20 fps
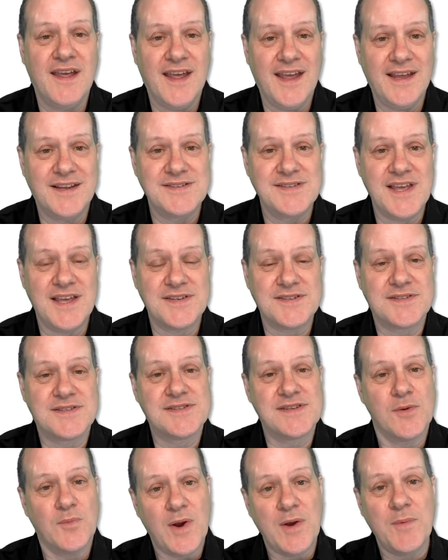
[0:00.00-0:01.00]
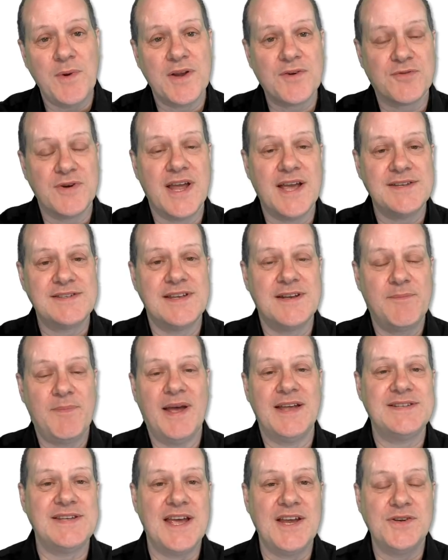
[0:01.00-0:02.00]
exist. So when we created
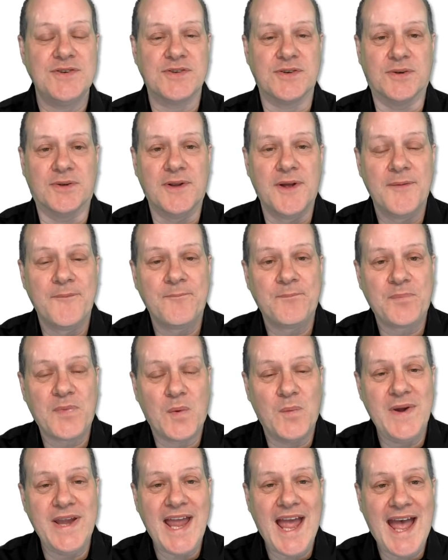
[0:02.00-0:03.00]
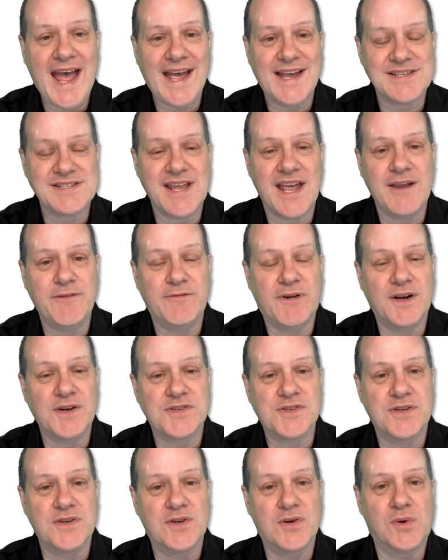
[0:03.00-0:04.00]
BetAngel, we had a
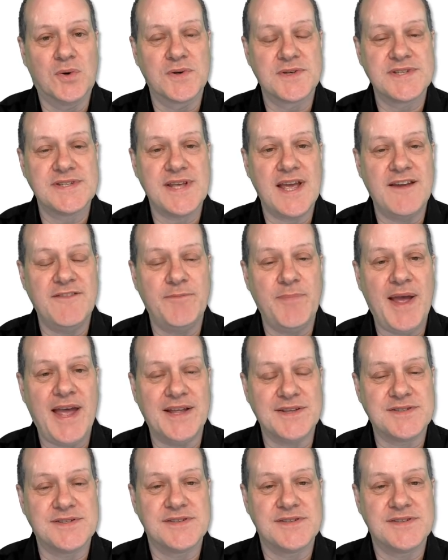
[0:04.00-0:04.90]
function called save bets.